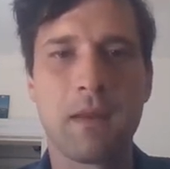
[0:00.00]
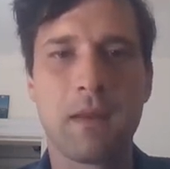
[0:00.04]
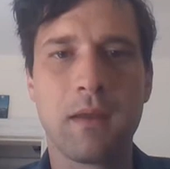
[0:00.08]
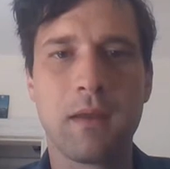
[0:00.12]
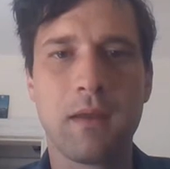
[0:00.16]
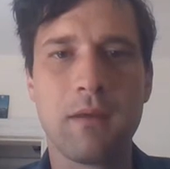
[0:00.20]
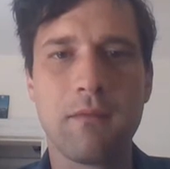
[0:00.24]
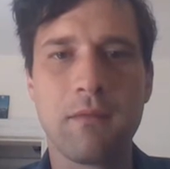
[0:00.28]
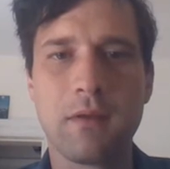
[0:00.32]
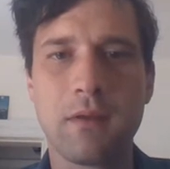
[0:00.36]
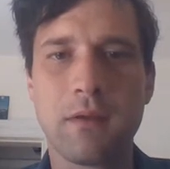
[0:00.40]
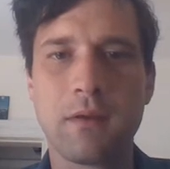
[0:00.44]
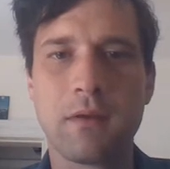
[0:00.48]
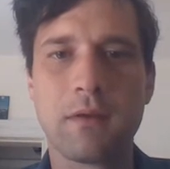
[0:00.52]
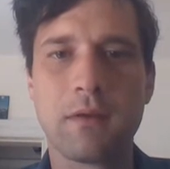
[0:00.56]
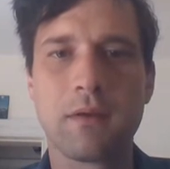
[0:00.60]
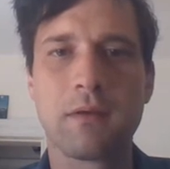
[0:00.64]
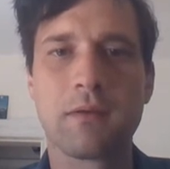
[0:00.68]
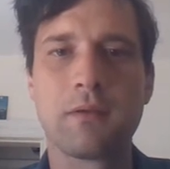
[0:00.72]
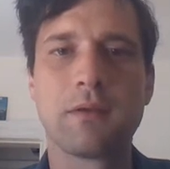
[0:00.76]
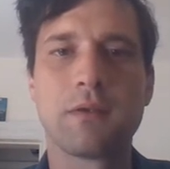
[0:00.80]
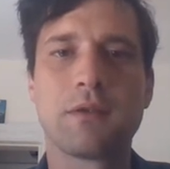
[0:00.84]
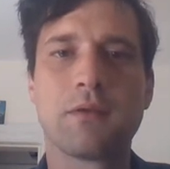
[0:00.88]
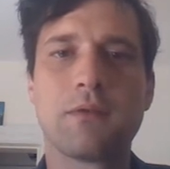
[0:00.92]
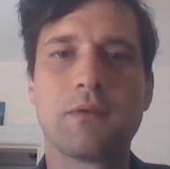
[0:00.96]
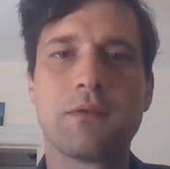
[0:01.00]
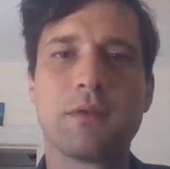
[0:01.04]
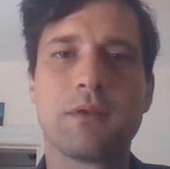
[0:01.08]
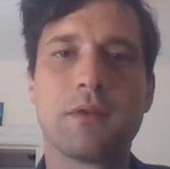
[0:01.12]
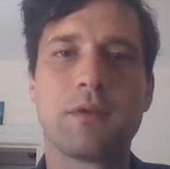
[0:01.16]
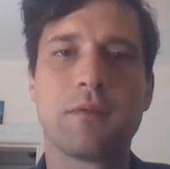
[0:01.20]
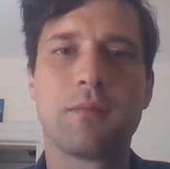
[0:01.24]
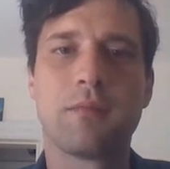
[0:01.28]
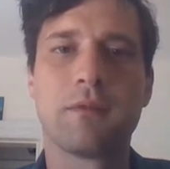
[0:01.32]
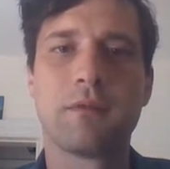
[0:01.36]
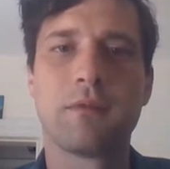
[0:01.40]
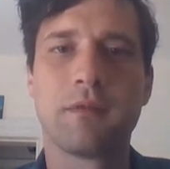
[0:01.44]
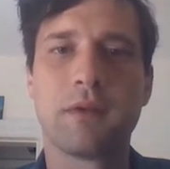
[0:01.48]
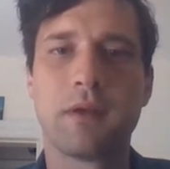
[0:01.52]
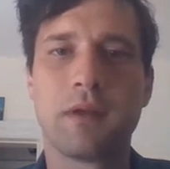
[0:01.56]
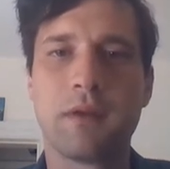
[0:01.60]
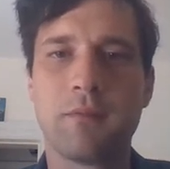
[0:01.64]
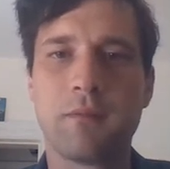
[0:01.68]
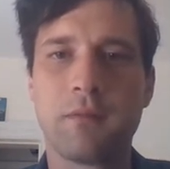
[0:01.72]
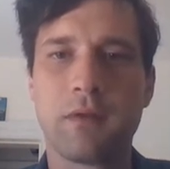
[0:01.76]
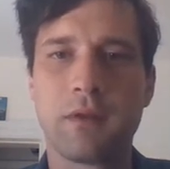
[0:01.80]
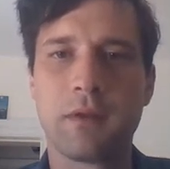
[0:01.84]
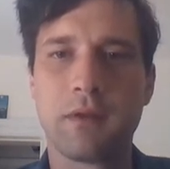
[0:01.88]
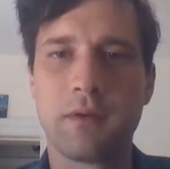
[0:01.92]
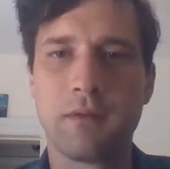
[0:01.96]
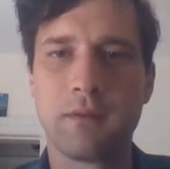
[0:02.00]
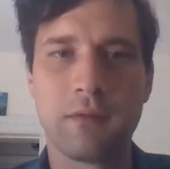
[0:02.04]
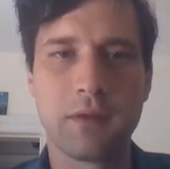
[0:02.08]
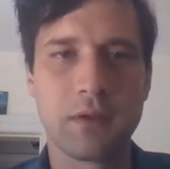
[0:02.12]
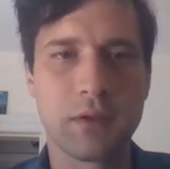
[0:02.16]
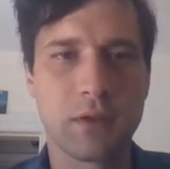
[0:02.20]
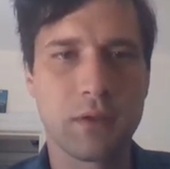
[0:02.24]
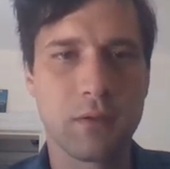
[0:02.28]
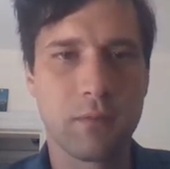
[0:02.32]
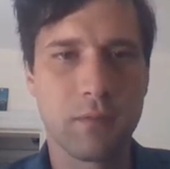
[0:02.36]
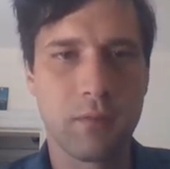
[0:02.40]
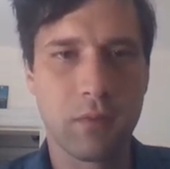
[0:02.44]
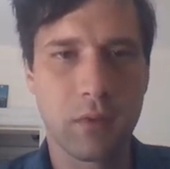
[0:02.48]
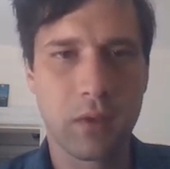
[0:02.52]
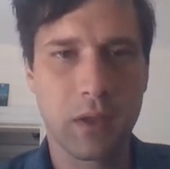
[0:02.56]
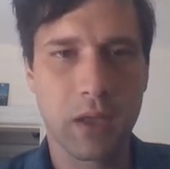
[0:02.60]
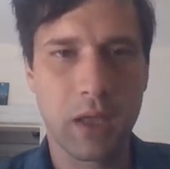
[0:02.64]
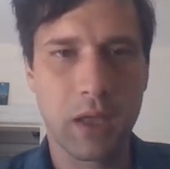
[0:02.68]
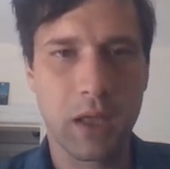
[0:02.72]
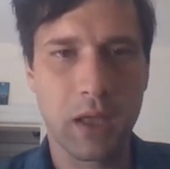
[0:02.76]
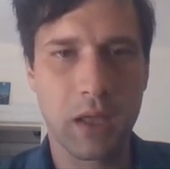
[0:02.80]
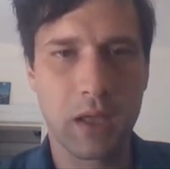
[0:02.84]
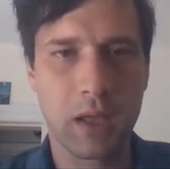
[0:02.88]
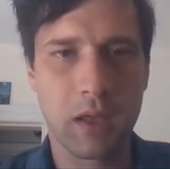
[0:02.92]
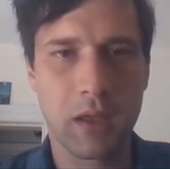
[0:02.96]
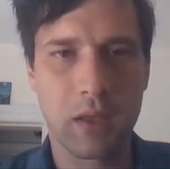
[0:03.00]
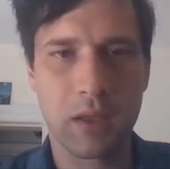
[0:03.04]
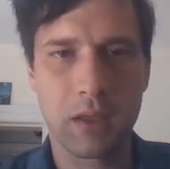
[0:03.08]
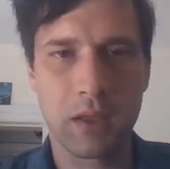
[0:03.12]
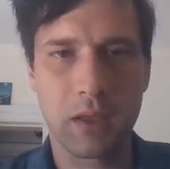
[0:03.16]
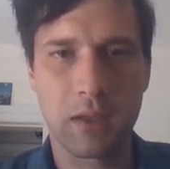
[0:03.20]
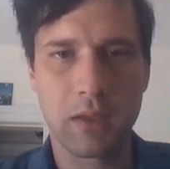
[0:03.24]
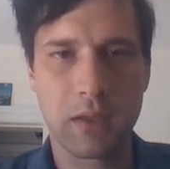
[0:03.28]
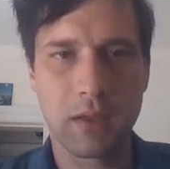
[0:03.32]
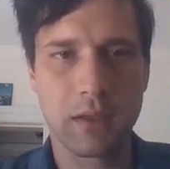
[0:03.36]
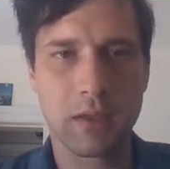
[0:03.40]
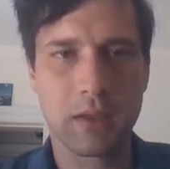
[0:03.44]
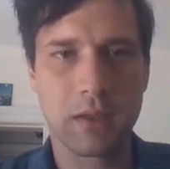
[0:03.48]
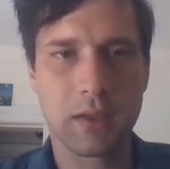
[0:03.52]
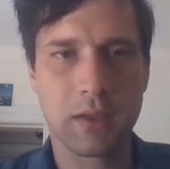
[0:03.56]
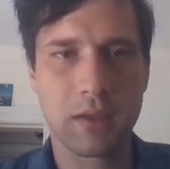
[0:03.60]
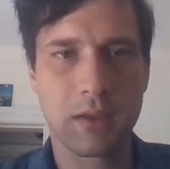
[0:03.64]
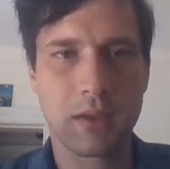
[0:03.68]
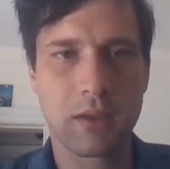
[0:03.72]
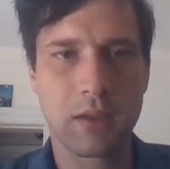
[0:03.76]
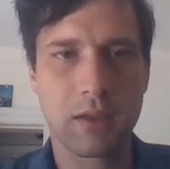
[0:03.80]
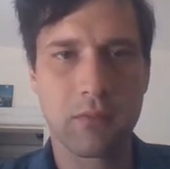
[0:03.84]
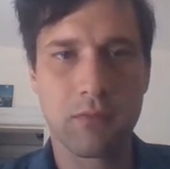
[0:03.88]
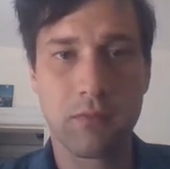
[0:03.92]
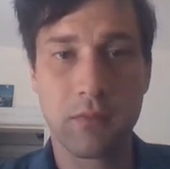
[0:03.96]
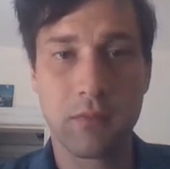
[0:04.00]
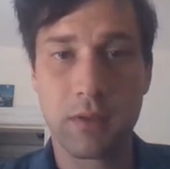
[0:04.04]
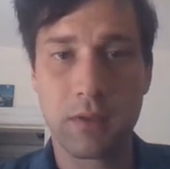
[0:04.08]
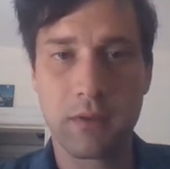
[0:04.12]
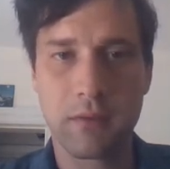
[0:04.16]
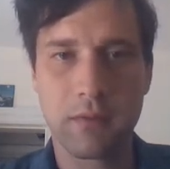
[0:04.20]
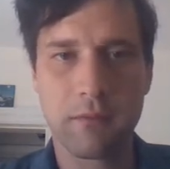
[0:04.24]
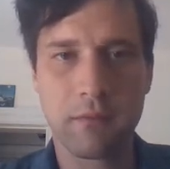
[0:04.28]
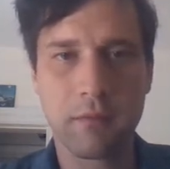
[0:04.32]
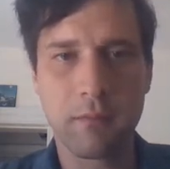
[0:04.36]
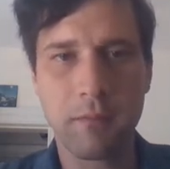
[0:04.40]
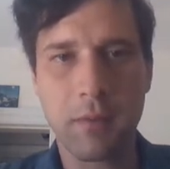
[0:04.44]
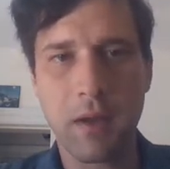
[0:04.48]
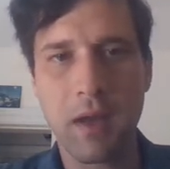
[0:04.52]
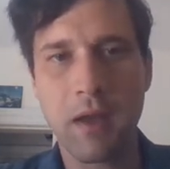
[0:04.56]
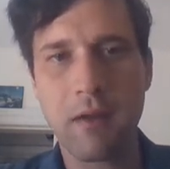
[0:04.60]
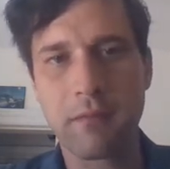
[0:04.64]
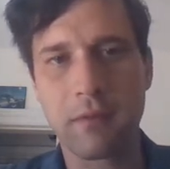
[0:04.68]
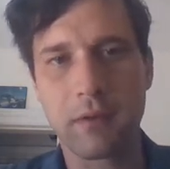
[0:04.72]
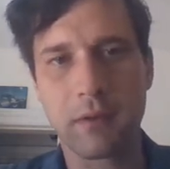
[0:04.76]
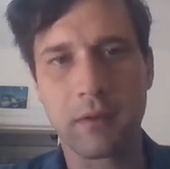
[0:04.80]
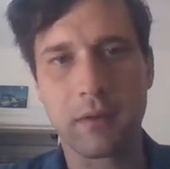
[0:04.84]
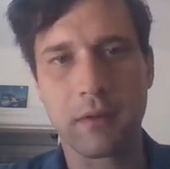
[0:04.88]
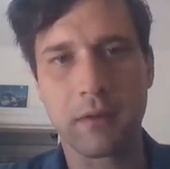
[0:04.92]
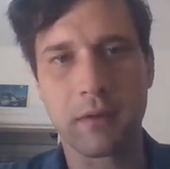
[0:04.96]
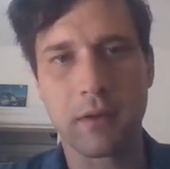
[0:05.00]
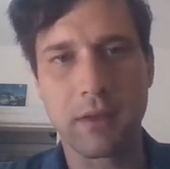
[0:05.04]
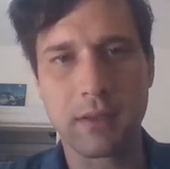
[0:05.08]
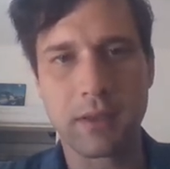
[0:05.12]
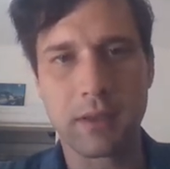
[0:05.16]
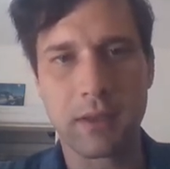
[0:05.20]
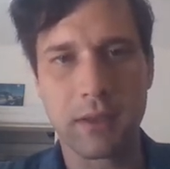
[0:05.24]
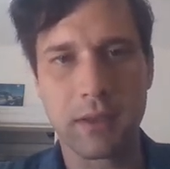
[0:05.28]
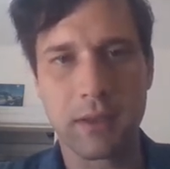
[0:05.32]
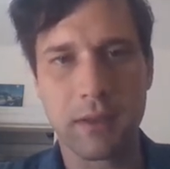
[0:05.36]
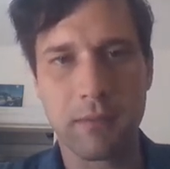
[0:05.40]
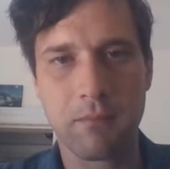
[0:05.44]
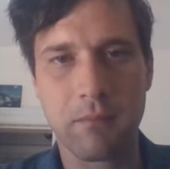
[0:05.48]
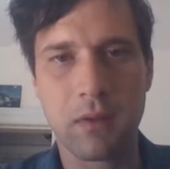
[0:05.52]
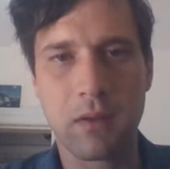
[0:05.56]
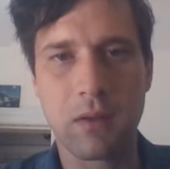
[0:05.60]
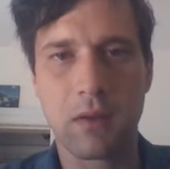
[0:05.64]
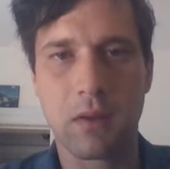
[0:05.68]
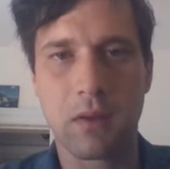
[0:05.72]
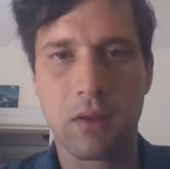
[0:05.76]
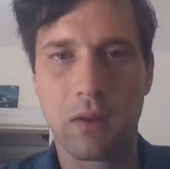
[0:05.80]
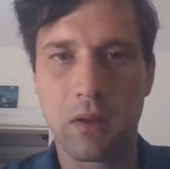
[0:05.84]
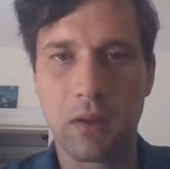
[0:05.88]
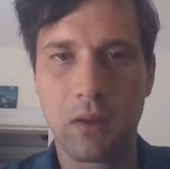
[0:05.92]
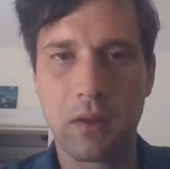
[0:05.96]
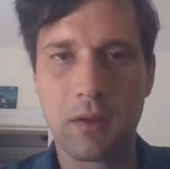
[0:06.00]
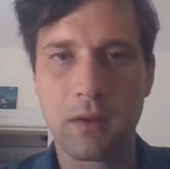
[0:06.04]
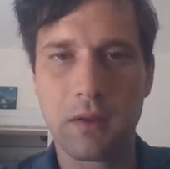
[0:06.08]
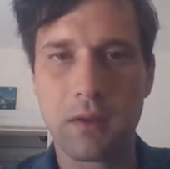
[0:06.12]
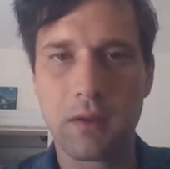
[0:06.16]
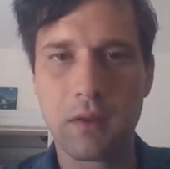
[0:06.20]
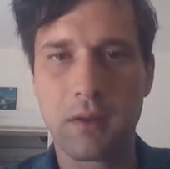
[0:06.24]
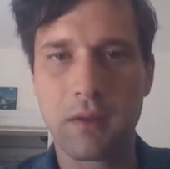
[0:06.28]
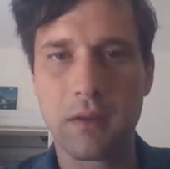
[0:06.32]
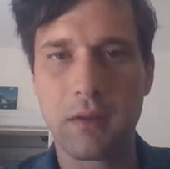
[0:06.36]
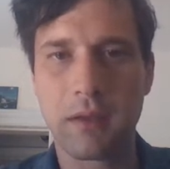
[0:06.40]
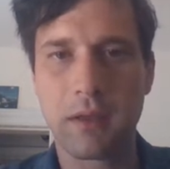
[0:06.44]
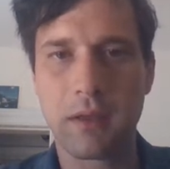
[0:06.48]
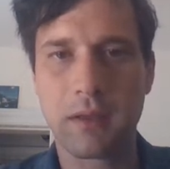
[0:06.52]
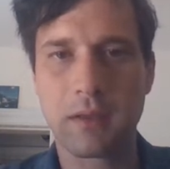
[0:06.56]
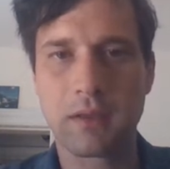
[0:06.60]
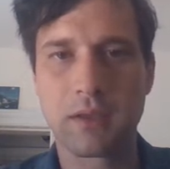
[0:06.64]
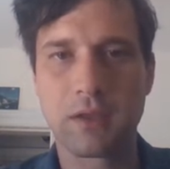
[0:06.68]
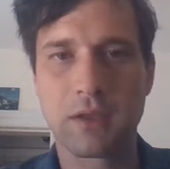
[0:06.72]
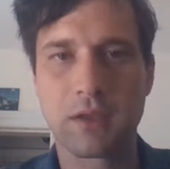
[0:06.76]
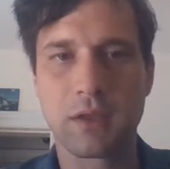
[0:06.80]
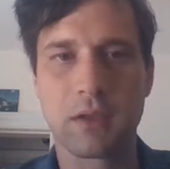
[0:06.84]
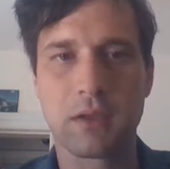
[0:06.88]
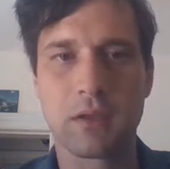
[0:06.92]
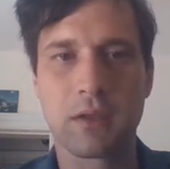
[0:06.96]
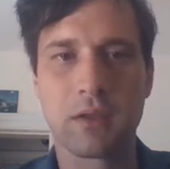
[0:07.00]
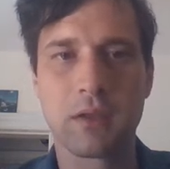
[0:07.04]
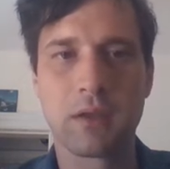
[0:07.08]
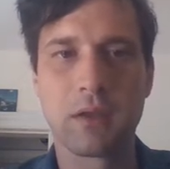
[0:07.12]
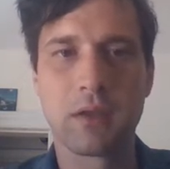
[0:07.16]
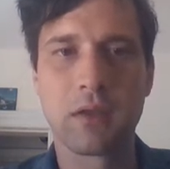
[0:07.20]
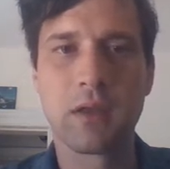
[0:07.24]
Even the young girl chosen to present him with an official bouquet on his return from Africa has a name, Lotta Heksker.